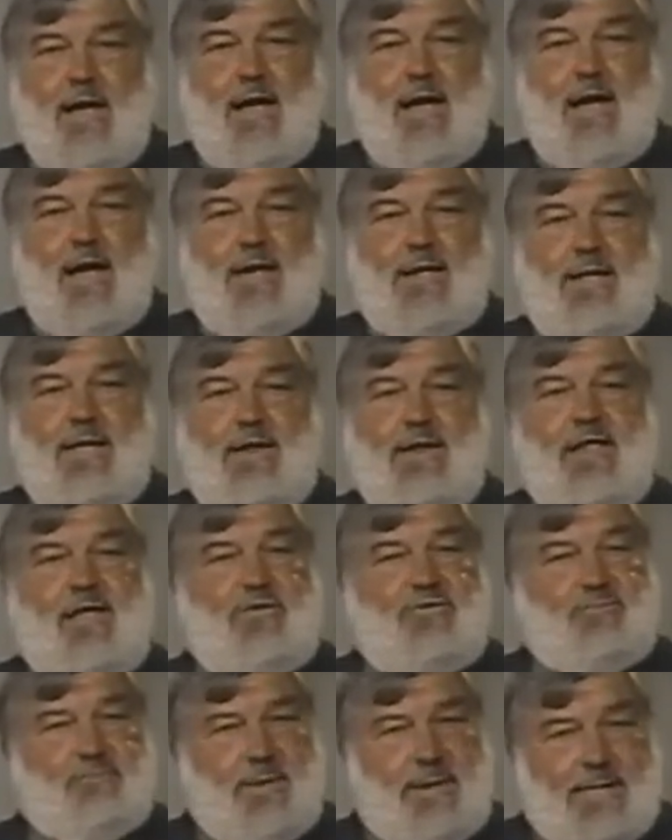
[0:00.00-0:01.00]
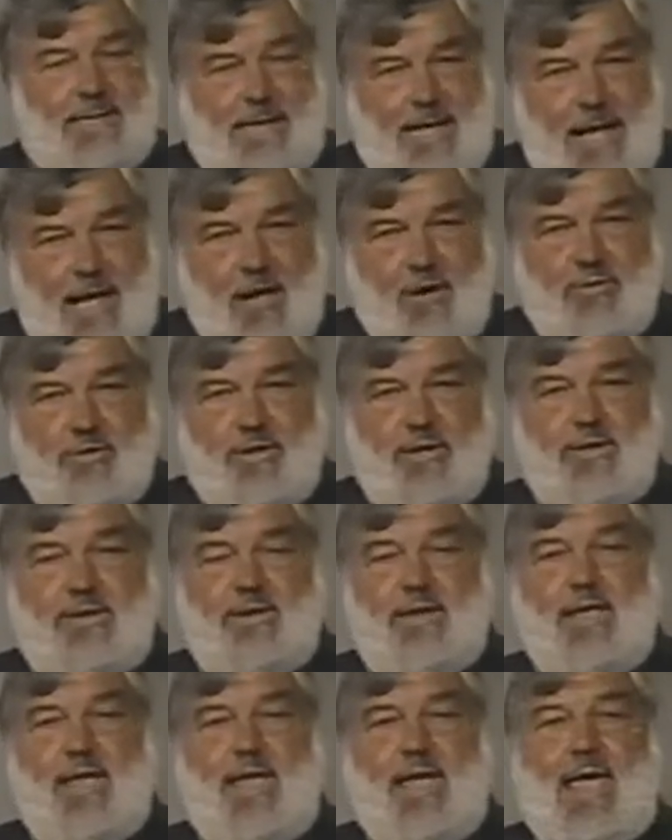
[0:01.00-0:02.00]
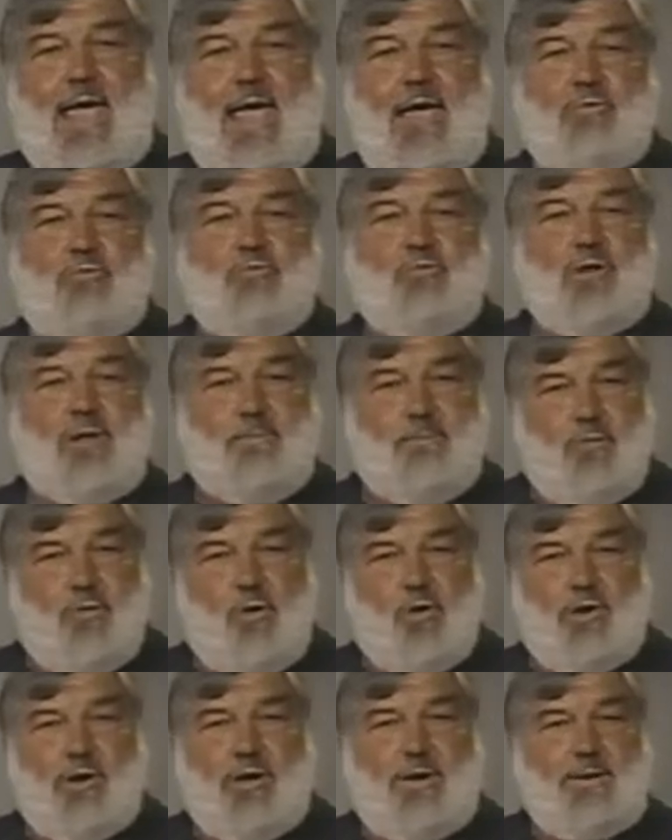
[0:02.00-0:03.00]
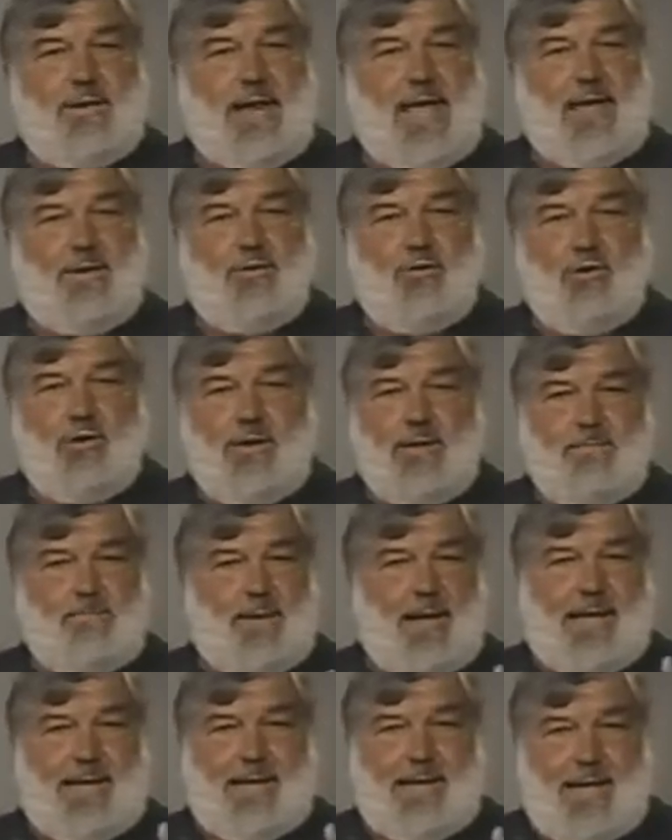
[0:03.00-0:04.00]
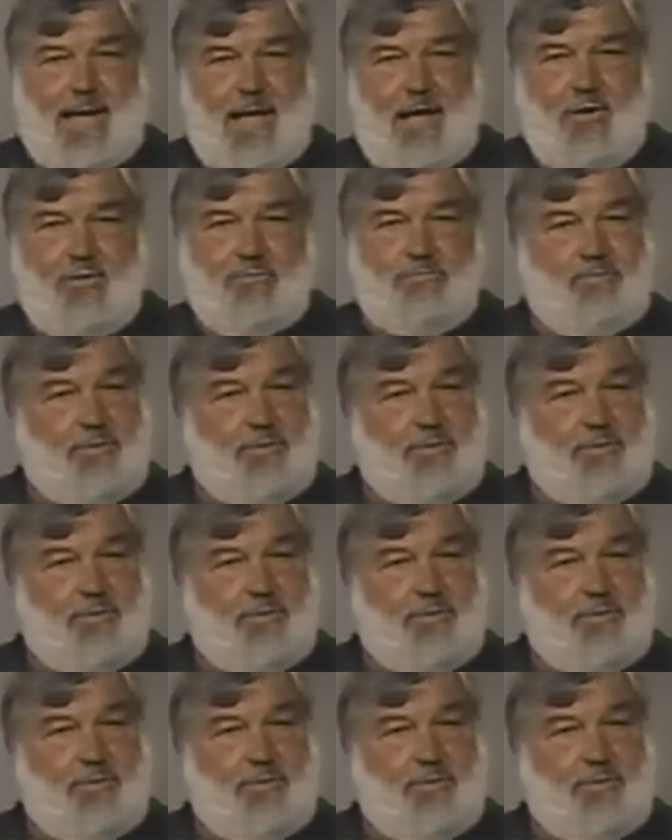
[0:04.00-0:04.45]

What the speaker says: it has been counted and reported not only by count